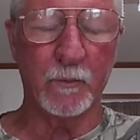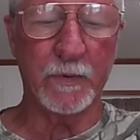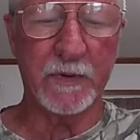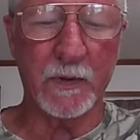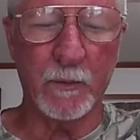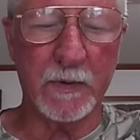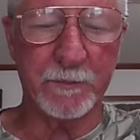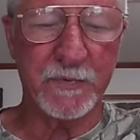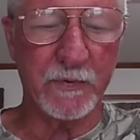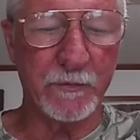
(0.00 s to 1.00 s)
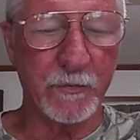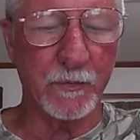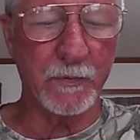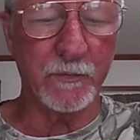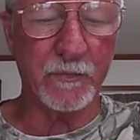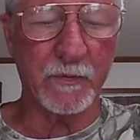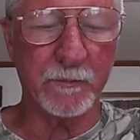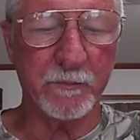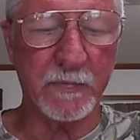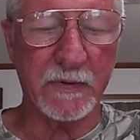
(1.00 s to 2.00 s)
we go up to
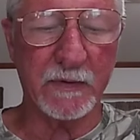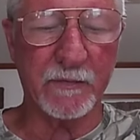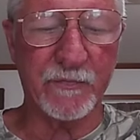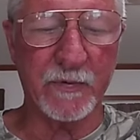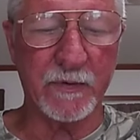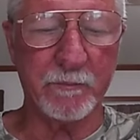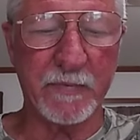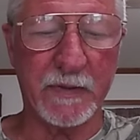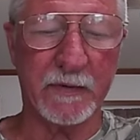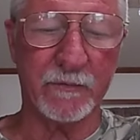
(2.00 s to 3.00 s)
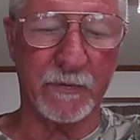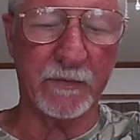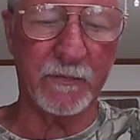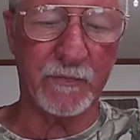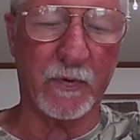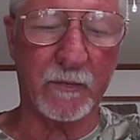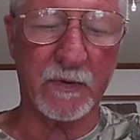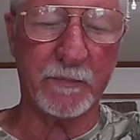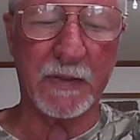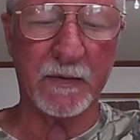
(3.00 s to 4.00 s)
Jerusalem, and the Son of Man, Jesus
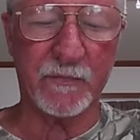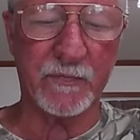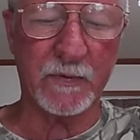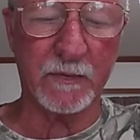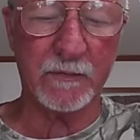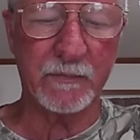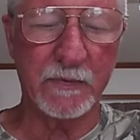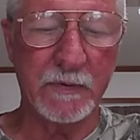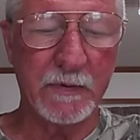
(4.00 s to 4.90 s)
talking about himself,